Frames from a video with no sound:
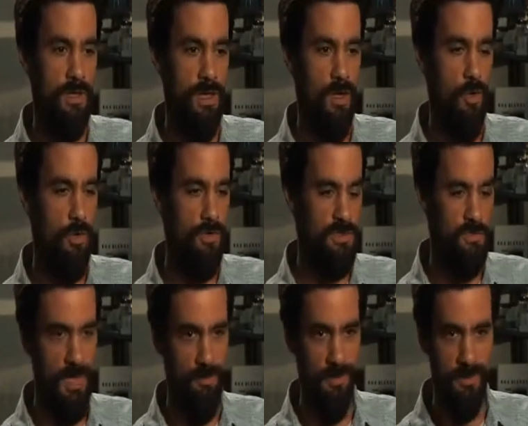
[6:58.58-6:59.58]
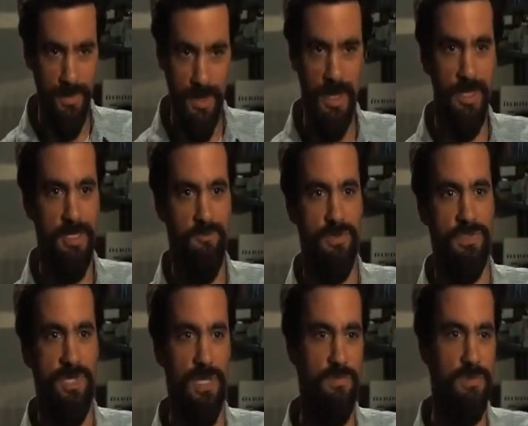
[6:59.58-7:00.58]
Now, oil is made up of a lot of different
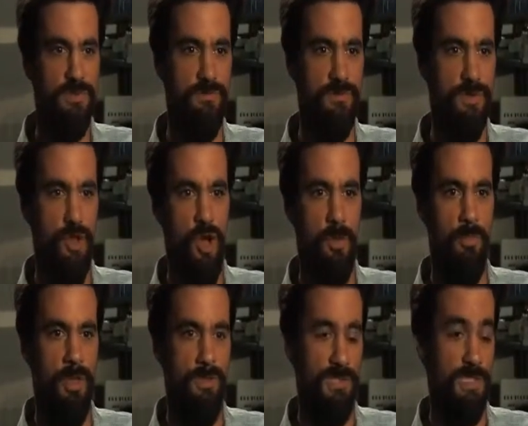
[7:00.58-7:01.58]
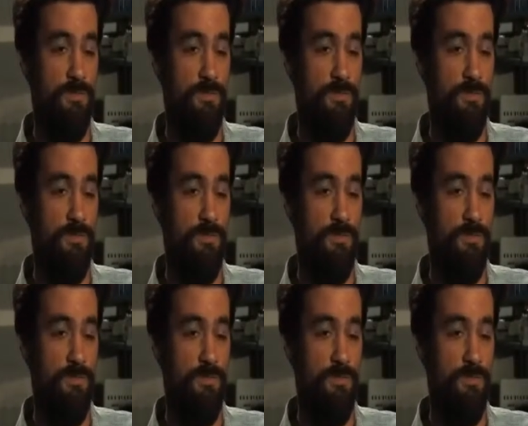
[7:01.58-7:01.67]
types of compounds,